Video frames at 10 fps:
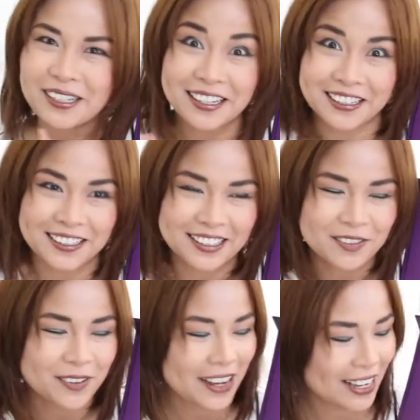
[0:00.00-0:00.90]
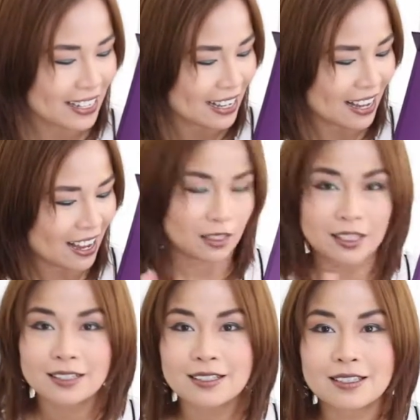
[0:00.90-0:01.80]
I couldn't wait.
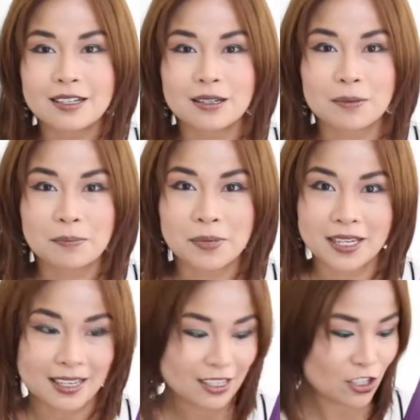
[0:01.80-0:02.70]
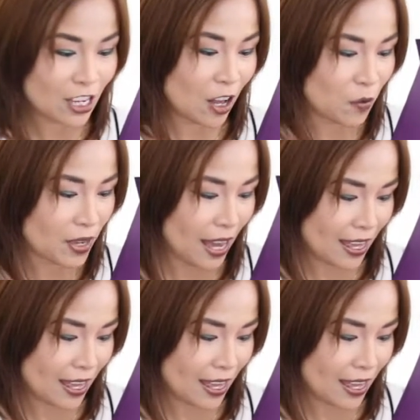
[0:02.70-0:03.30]
Let's begin, shall we?